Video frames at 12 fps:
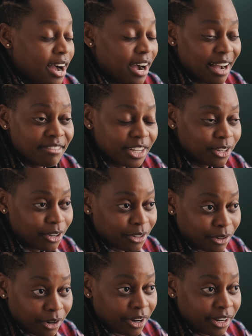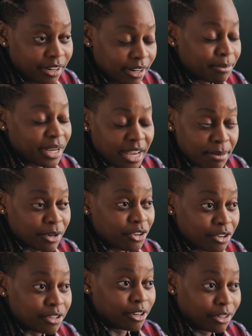Having Claude Code and being able to
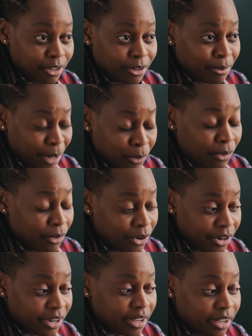use Claude Code in my work,